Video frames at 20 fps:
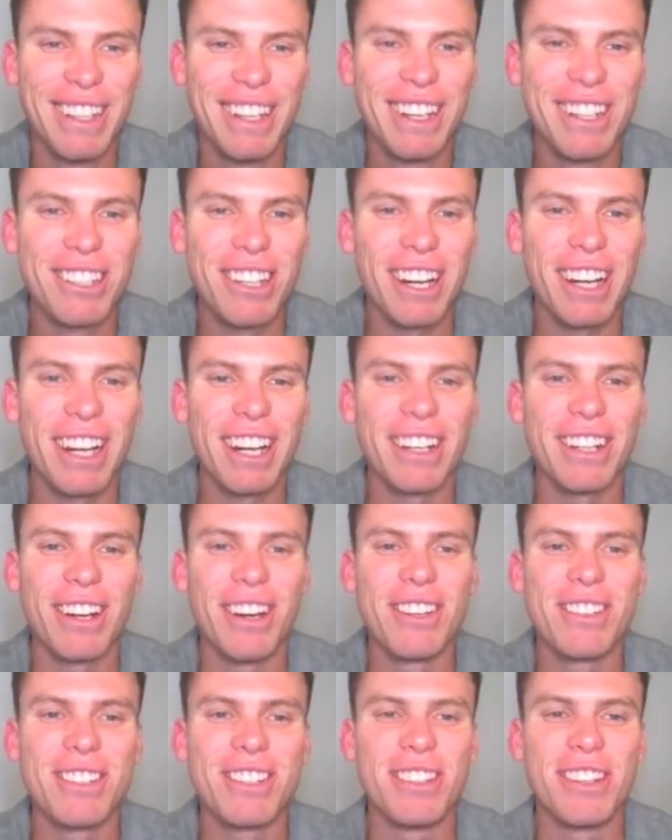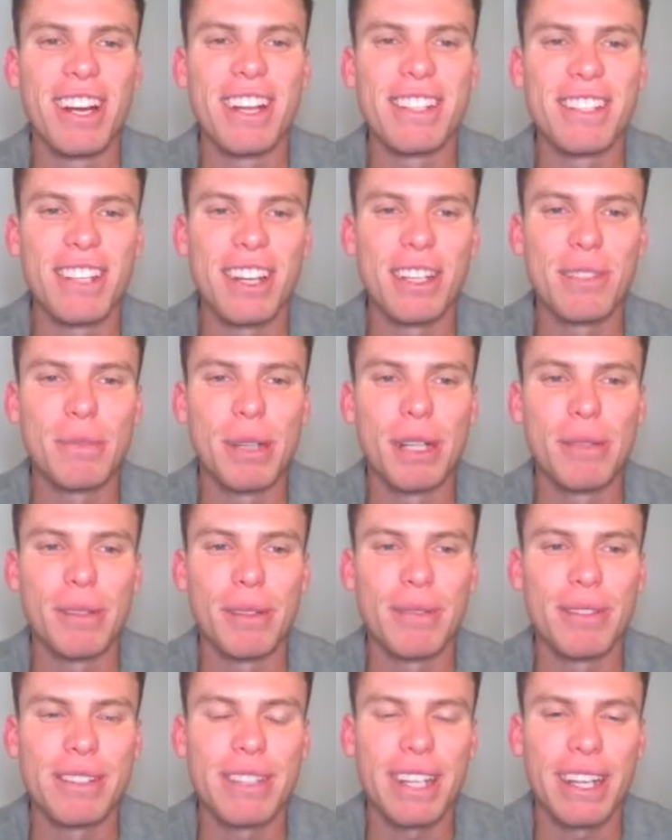Trading out coach two rounds ago has been a big
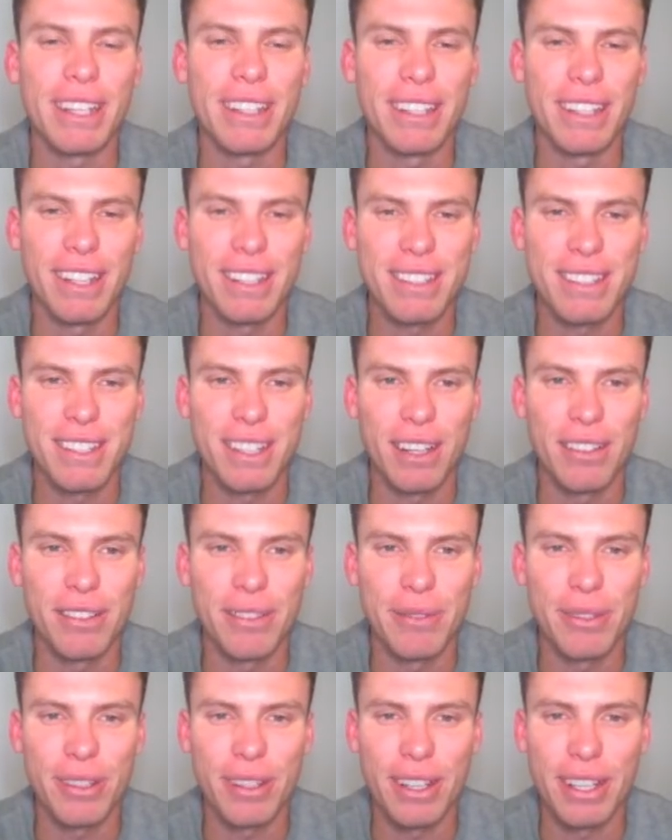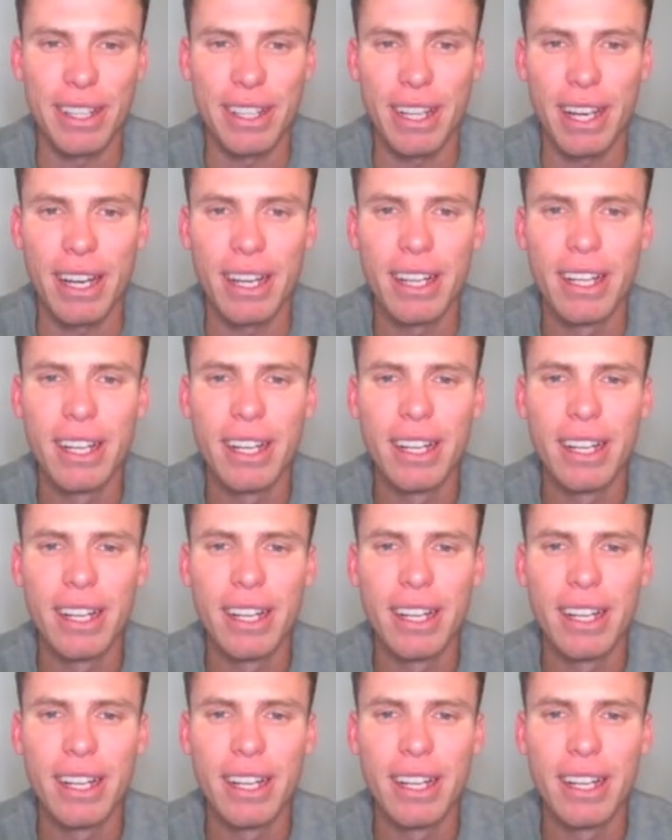mistake. Oh, it's tough. I'm sorry to hear that.